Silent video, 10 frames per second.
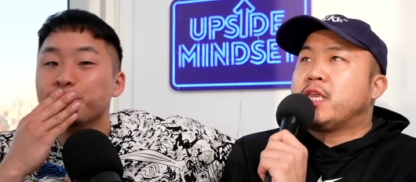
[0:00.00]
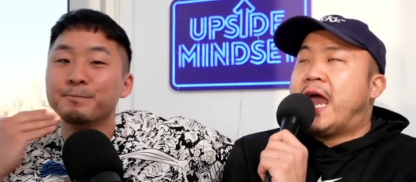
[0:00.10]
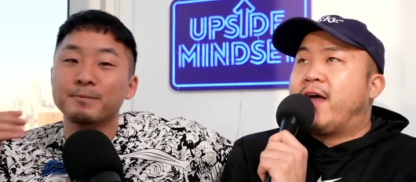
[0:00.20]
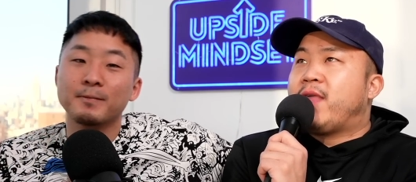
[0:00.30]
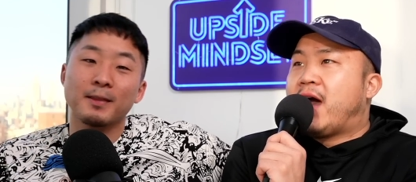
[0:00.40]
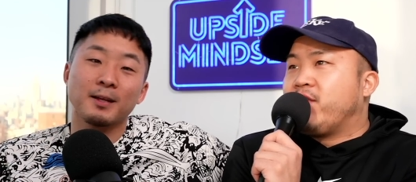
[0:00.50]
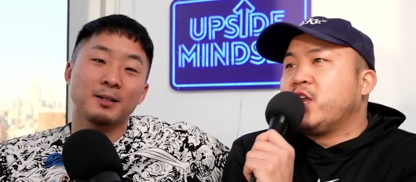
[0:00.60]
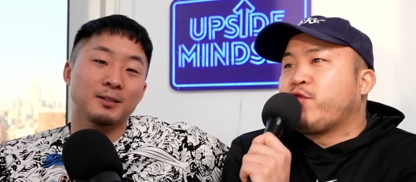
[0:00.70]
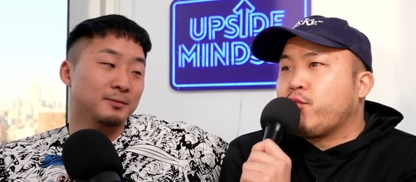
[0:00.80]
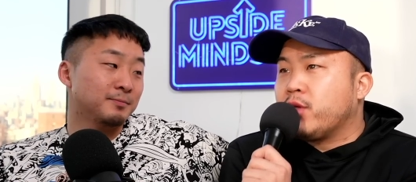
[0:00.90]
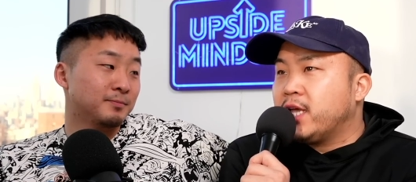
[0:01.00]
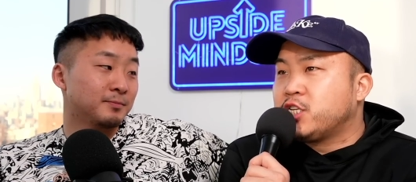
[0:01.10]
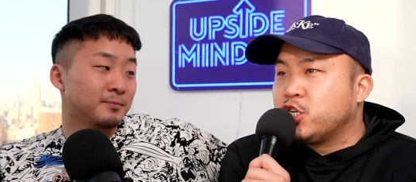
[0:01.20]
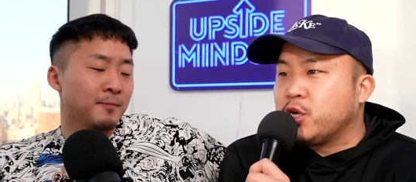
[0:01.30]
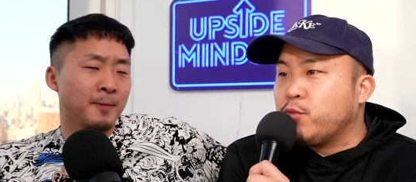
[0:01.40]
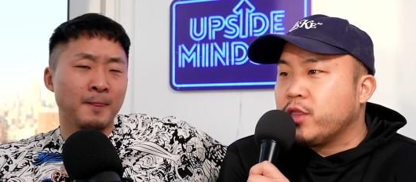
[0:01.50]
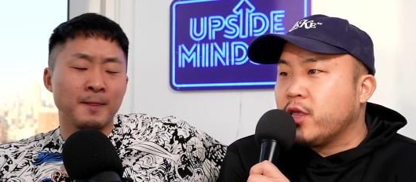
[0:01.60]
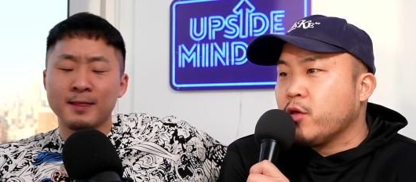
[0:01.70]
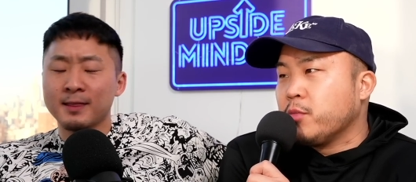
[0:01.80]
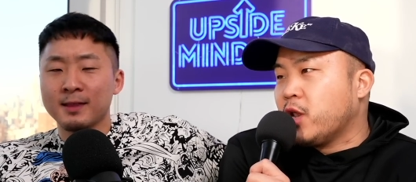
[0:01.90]
Speaker 1: yeah, they have a different relationship with
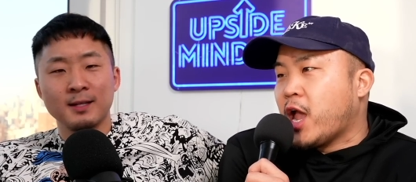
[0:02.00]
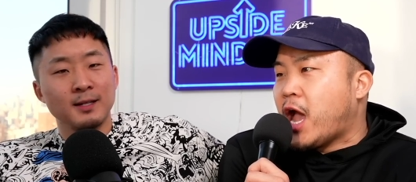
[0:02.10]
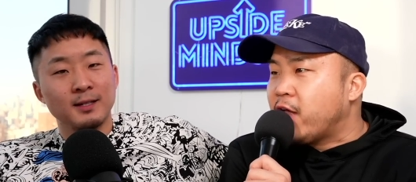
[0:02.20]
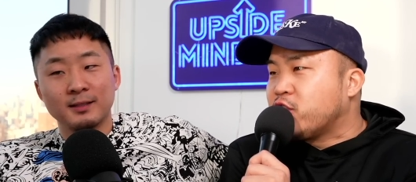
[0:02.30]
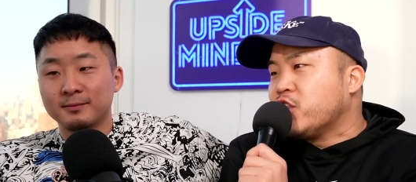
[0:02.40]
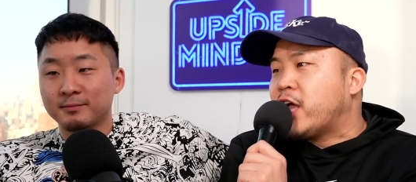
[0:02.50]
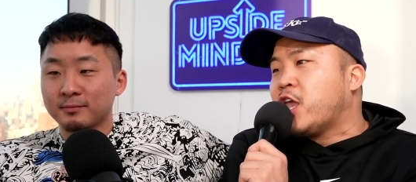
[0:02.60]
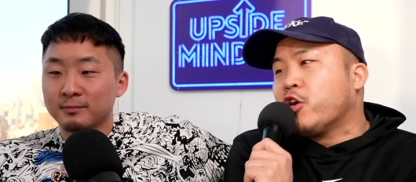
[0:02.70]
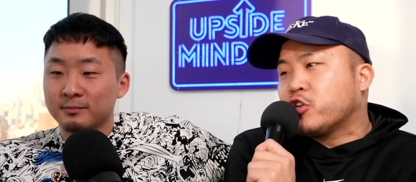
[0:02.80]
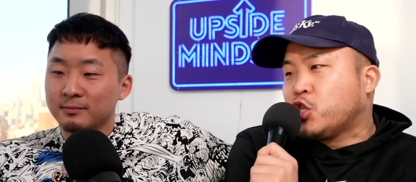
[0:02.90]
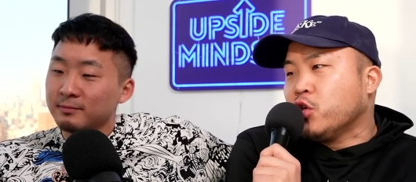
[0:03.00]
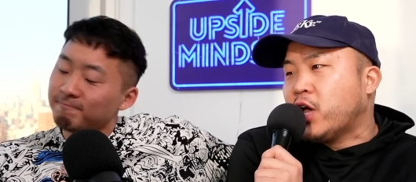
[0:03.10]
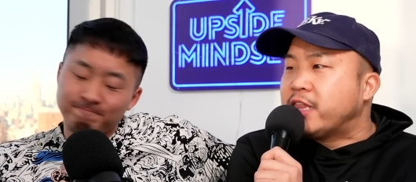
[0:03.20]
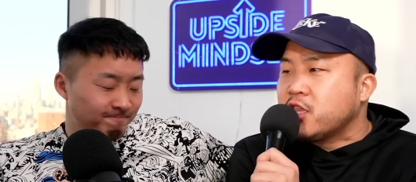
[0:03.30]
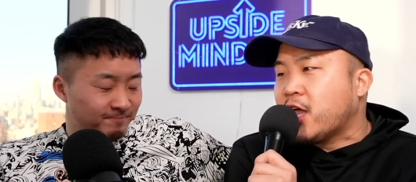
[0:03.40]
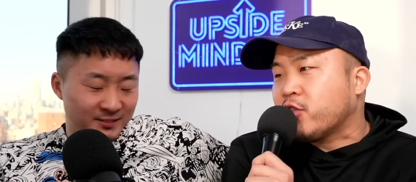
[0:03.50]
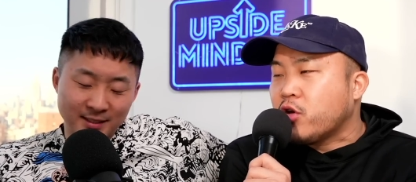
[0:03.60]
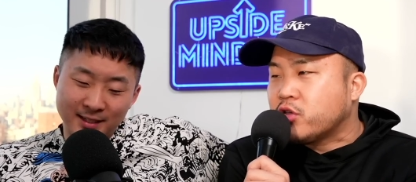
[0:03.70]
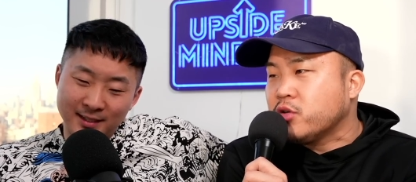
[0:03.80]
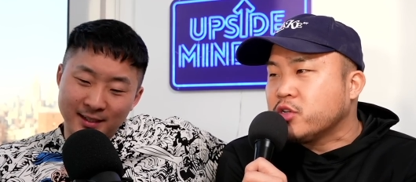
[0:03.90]
it. they would be like, I did not hurt you. I did not
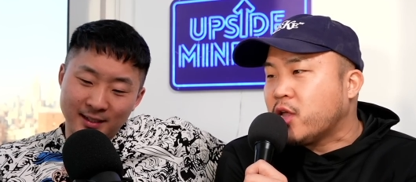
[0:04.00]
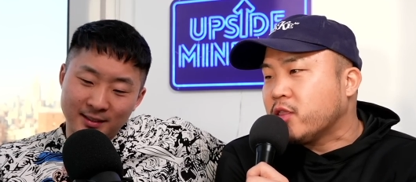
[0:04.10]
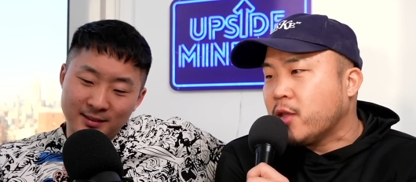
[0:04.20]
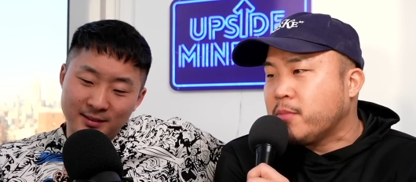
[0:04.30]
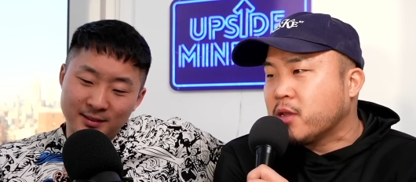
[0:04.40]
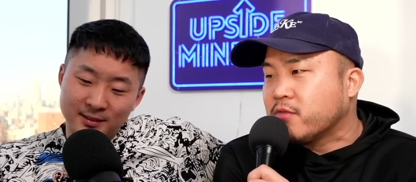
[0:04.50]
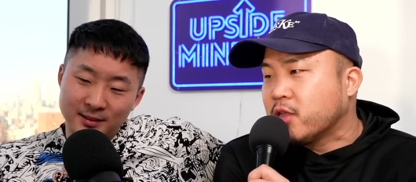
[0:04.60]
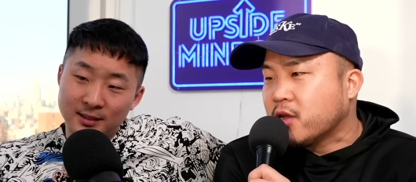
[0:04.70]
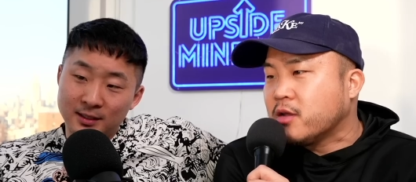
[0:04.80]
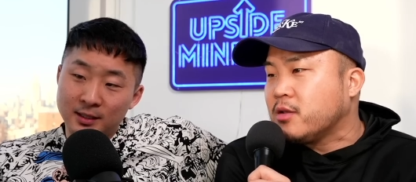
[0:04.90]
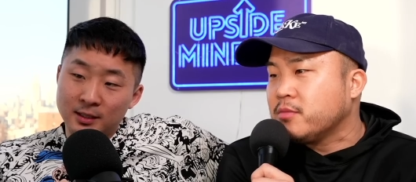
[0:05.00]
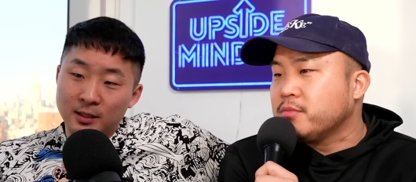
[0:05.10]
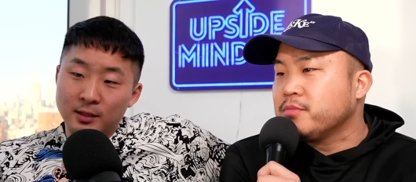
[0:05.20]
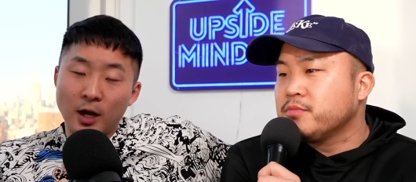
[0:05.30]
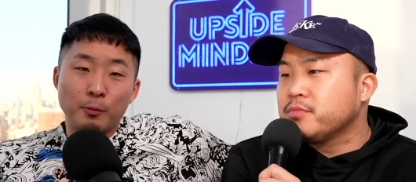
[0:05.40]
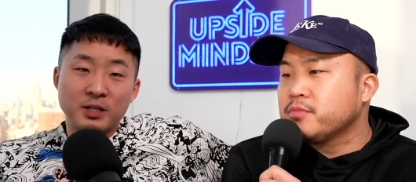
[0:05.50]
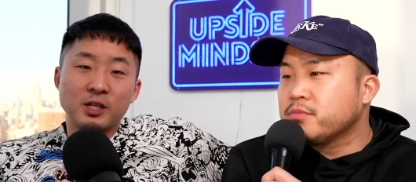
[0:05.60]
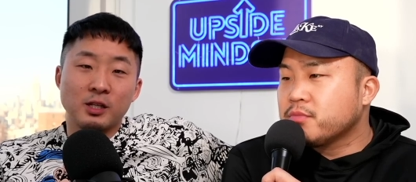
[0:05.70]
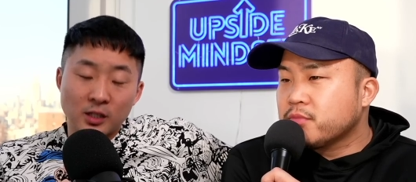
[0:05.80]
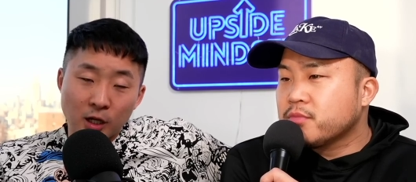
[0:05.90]
hurt yeah. you. It's not that big of a deal.
Speaker 2: No, but
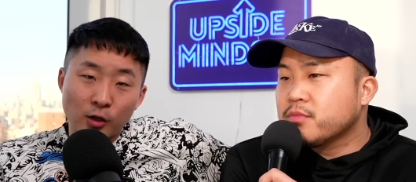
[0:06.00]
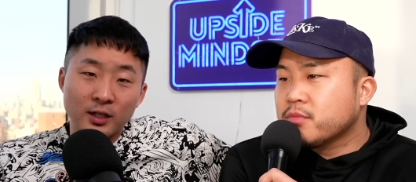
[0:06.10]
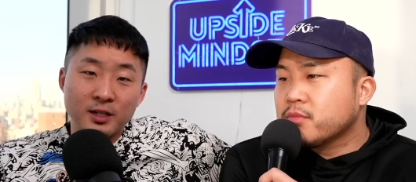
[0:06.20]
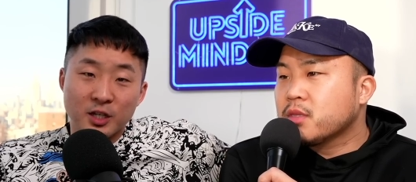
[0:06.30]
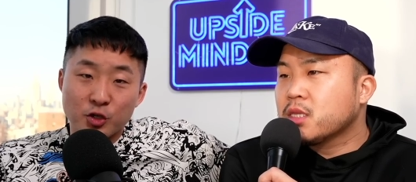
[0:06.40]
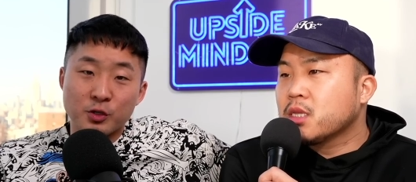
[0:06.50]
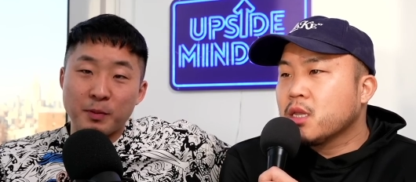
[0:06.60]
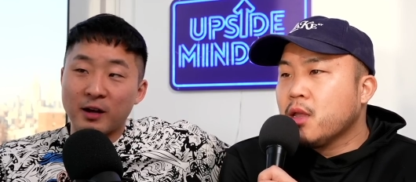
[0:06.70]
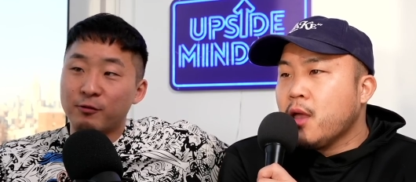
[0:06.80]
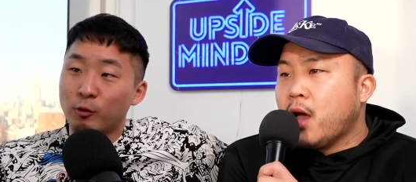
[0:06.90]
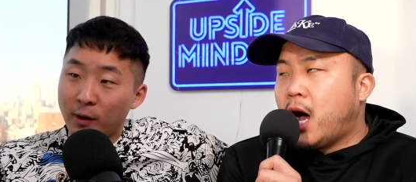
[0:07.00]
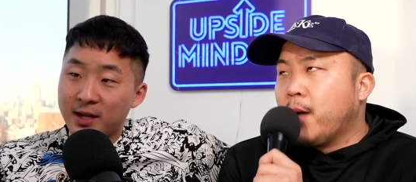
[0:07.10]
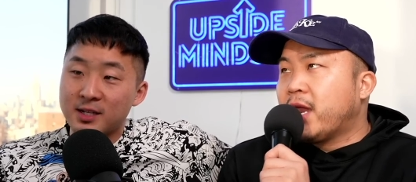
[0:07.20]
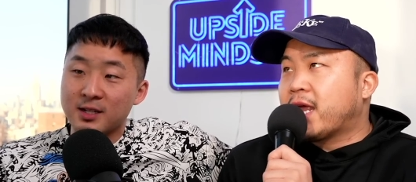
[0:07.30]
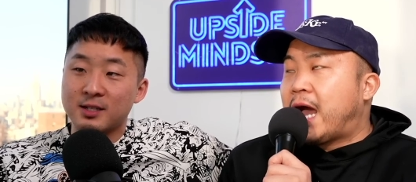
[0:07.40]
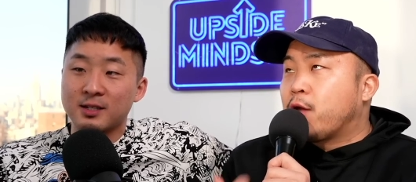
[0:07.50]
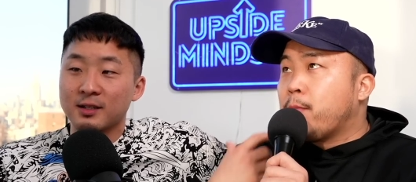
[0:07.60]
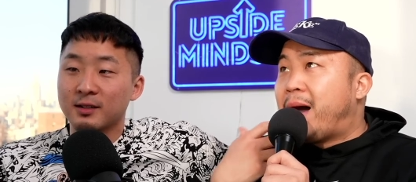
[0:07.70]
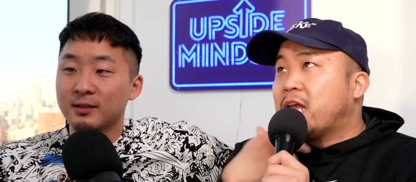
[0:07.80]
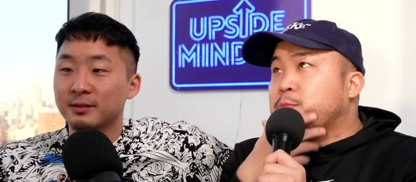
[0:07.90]
it's clearly disrespectful. Racist. I mean, it kind of
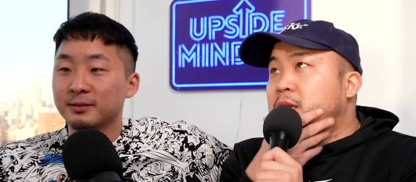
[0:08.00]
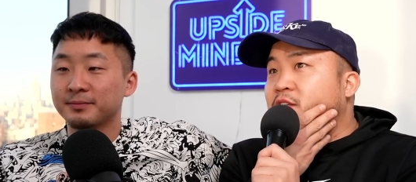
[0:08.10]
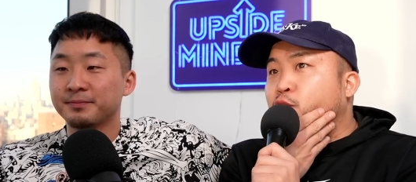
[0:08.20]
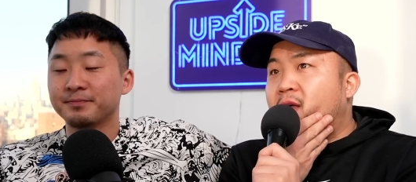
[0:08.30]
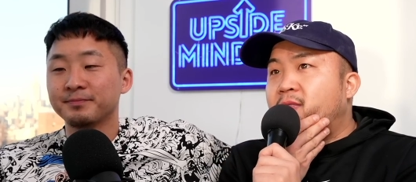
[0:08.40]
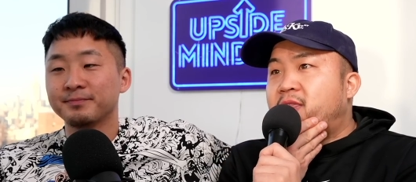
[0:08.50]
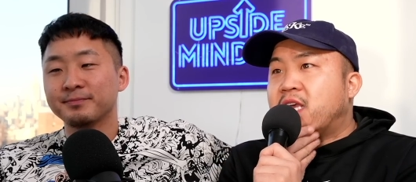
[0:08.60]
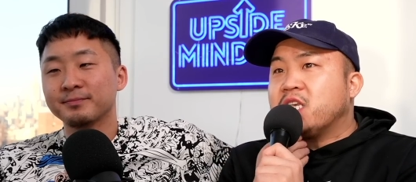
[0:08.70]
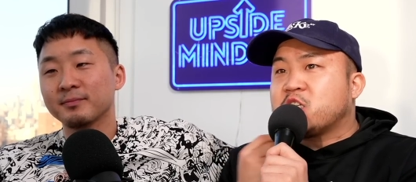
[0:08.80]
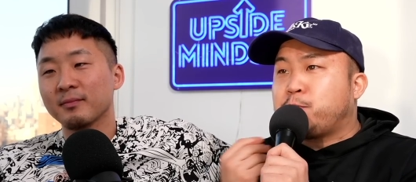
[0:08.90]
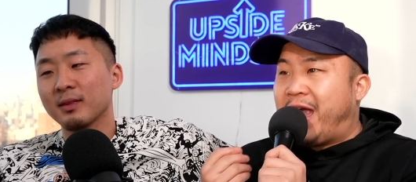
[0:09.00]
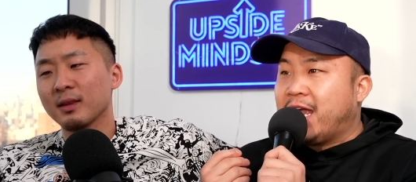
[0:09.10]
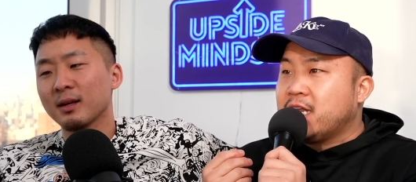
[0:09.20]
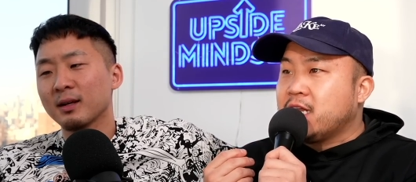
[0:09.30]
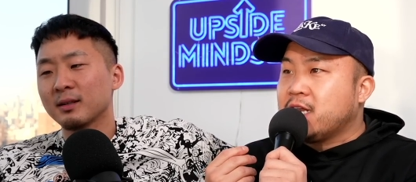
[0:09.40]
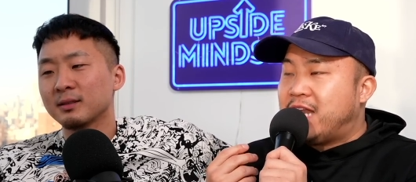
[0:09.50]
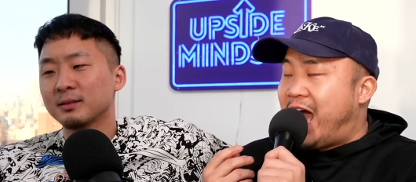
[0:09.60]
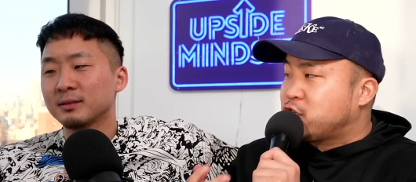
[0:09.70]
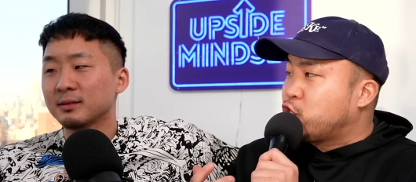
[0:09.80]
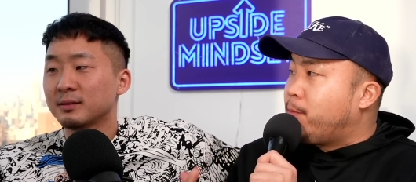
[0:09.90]
Speaker 1: reminds me of when the Spain
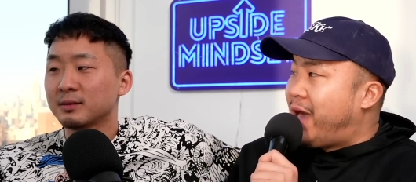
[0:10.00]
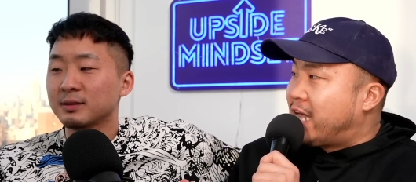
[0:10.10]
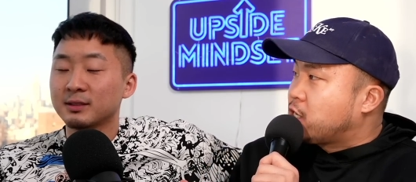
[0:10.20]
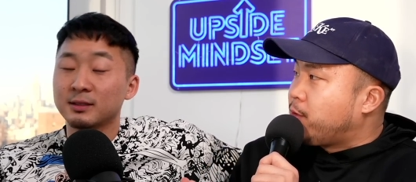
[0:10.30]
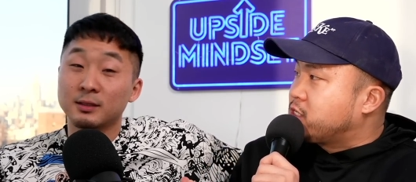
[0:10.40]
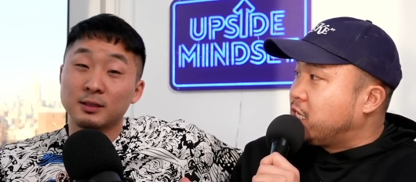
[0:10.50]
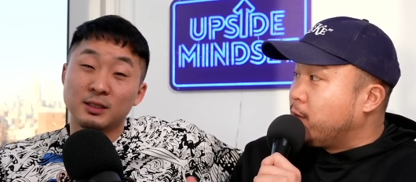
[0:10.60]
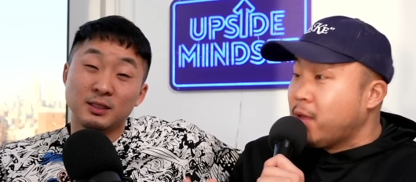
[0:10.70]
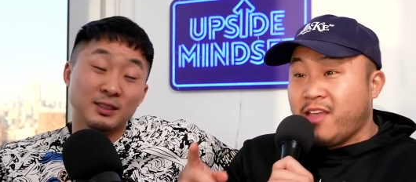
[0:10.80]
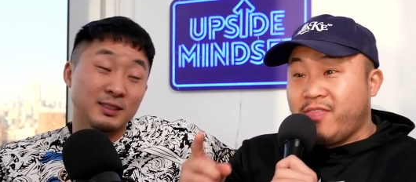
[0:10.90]
national basketball team